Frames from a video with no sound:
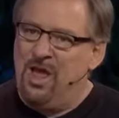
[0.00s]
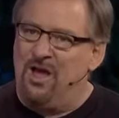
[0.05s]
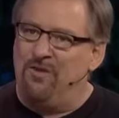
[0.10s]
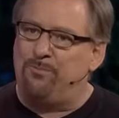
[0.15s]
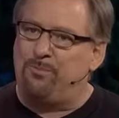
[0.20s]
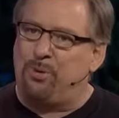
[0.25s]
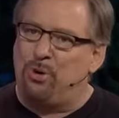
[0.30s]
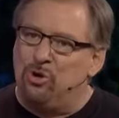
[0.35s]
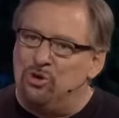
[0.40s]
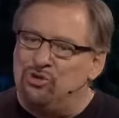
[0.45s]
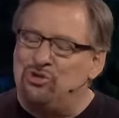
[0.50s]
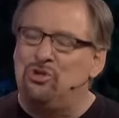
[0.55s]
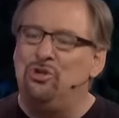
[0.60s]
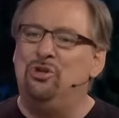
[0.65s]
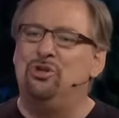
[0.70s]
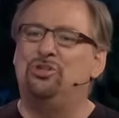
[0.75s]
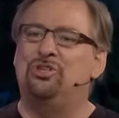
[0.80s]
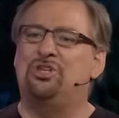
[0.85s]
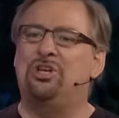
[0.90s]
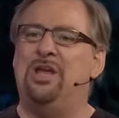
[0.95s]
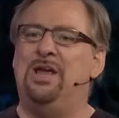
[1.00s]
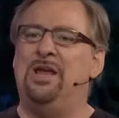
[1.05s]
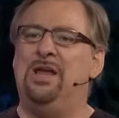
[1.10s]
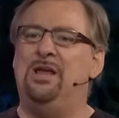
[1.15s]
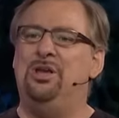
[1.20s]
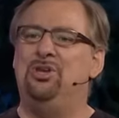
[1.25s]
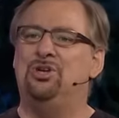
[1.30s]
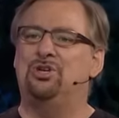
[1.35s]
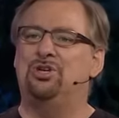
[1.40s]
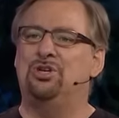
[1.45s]
of personal
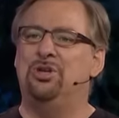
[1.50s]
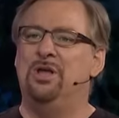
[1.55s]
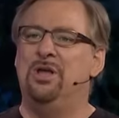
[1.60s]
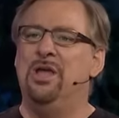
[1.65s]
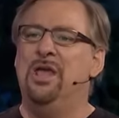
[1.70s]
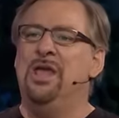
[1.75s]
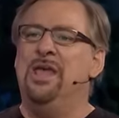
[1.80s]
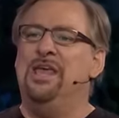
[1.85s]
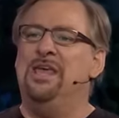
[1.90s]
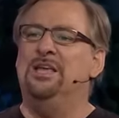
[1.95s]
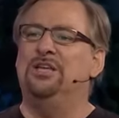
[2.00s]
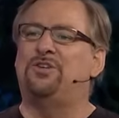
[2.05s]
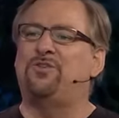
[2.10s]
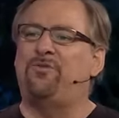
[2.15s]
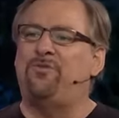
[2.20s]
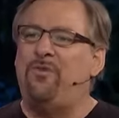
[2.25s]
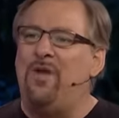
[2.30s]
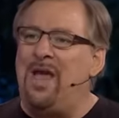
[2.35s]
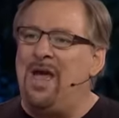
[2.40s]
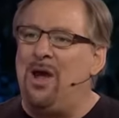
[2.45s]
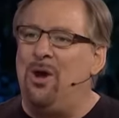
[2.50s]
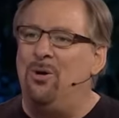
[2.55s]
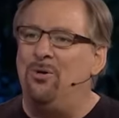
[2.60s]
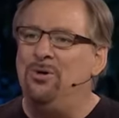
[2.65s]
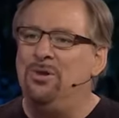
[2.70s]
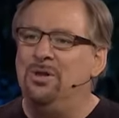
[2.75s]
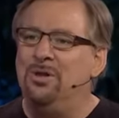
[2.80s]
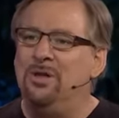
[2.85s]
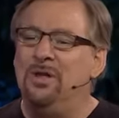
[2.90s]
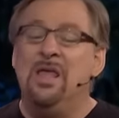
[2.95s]
change is
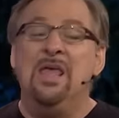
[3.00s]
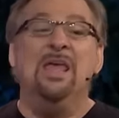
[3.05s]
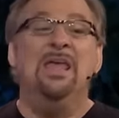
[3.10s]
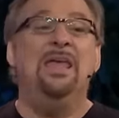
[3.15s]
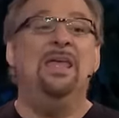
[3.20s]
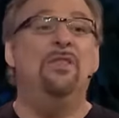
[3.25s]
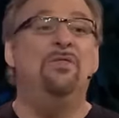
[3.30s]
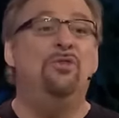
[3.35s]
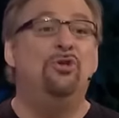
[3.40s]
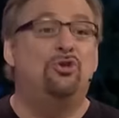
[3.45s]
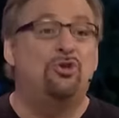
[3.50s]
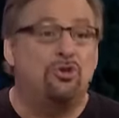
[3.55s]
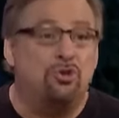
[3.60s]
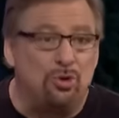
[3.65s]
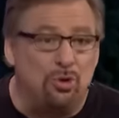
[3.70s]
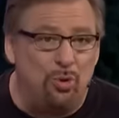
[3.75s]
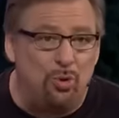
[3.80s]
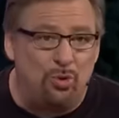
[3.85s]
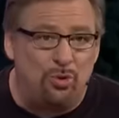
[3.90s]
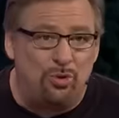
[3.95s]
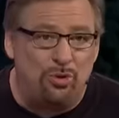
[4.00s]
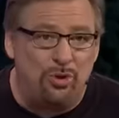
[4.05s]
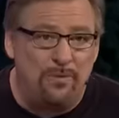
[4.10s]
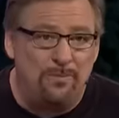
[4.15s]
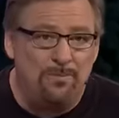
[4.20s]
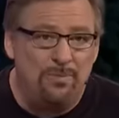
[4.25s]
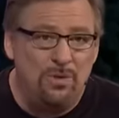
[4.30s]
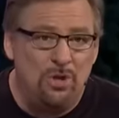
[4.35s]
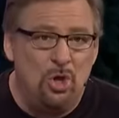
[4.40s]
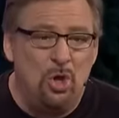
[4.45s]
found in the truth.
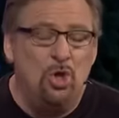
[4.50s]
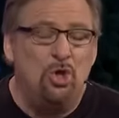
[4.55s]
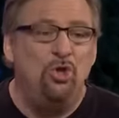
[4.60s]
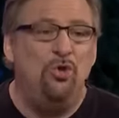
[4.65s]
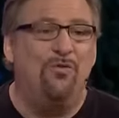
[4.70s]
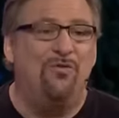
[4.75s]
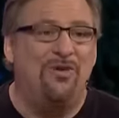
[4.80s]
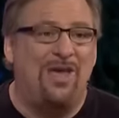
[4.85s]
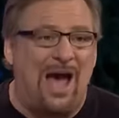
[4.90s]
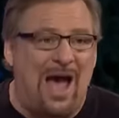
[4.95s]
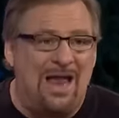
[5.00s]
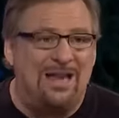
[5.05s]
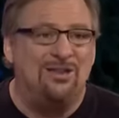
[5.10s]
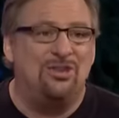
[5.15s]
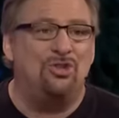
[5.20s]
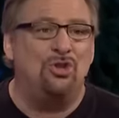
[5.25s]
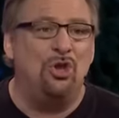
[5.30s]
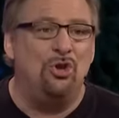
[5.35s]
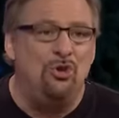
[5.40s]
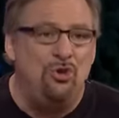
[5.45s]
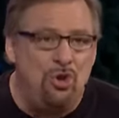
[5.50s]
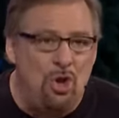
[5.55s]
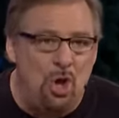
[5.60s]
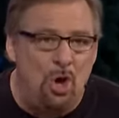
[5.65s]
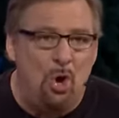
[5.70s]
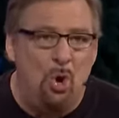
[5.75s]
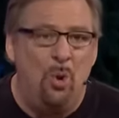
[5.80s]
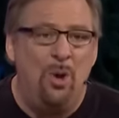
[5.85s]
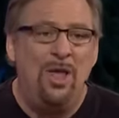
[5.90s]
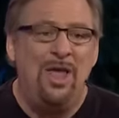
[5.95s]
You've got to
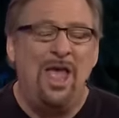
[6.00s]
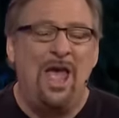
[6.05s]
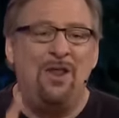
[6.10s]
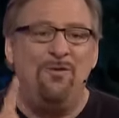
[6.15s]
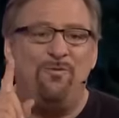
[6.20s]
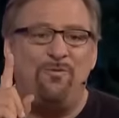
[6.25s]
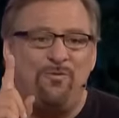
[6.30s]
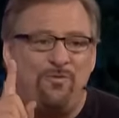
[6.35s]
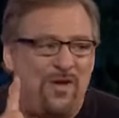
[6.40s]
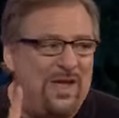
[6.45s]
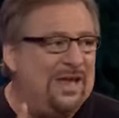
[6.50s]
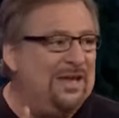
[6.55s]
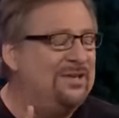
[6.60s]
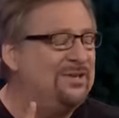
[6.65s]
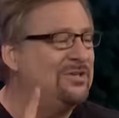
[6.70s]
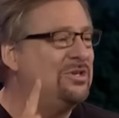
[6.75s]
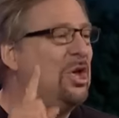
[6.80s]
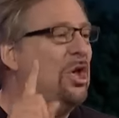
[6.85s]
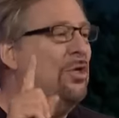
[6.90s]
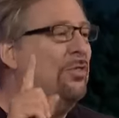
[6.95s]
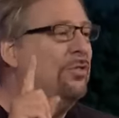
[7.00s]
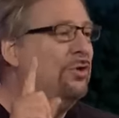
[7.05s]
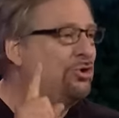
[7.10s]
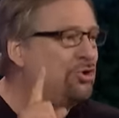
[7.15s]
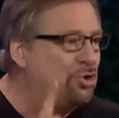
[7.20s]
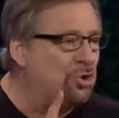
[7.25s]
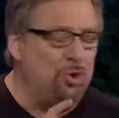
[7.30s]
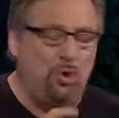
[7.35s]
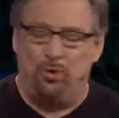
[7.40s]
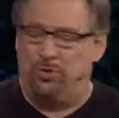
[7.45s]
know and face the
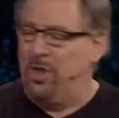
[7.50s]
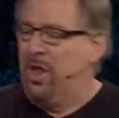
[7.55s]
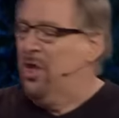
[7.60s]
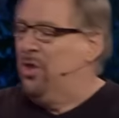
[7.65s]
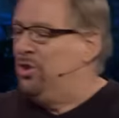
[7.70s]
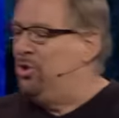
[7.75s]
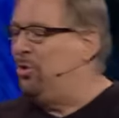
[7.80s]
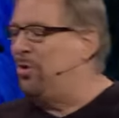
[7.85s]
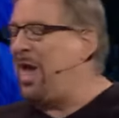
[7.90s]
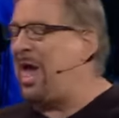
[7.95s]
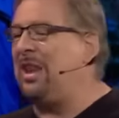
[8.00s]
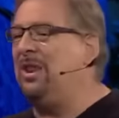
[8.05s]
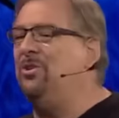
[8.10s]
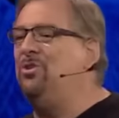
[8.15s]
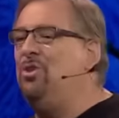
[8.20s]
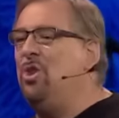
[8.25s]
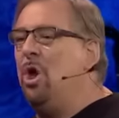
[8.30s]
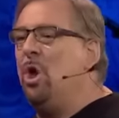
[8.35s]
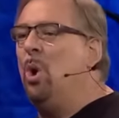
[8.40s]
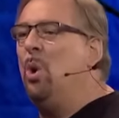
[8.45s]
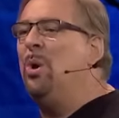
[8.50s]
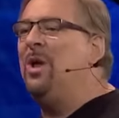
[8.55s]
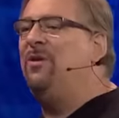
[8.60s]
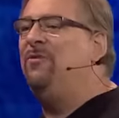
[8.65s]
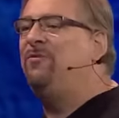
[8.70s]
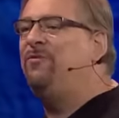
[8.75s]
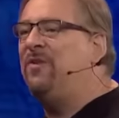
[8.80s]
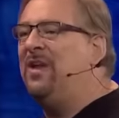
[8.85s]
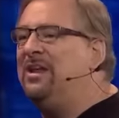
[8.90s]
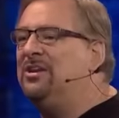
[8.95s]
truth. You've got to know
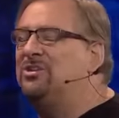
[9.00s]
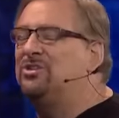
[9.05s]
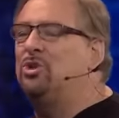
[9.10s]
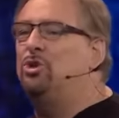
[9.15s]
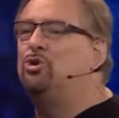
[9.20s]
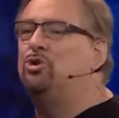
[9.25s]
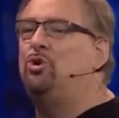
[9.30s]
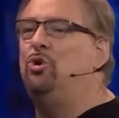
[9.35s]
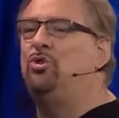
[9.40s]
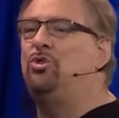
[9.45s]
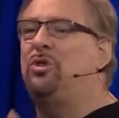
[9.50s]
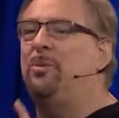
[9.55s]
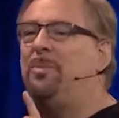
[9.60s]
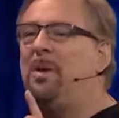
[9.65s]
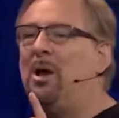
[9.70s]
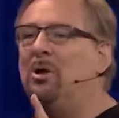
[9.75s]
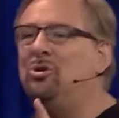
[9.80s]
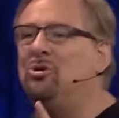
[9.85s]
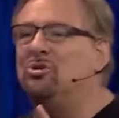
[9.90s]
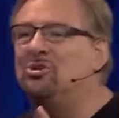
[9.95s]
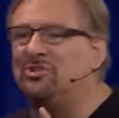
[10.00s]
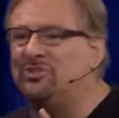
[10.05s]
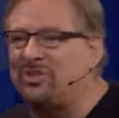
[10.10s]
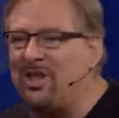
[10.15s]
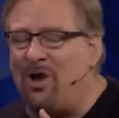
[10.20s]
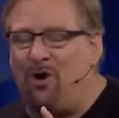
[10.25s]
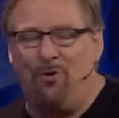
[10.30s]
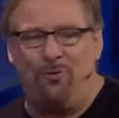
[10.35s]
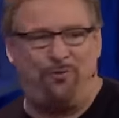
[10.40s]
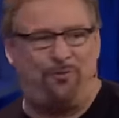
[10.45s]
and face the truth about
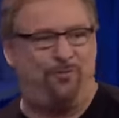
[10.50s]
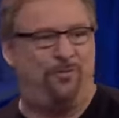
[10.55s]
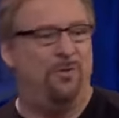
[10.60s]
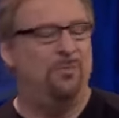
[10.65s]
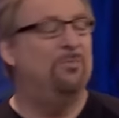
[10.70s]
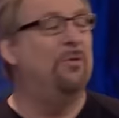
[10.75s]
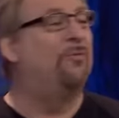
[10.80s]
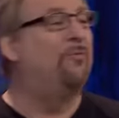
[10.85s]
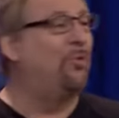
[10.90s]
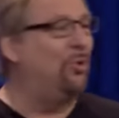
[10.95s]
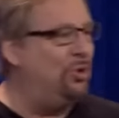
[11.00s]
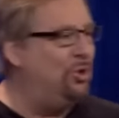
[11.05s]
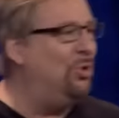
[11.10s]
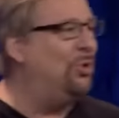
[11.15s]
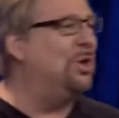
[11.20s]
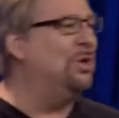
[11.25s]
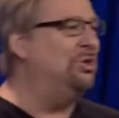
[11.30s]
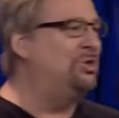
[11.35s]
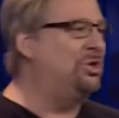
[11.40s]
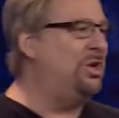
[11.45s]
yourself before you can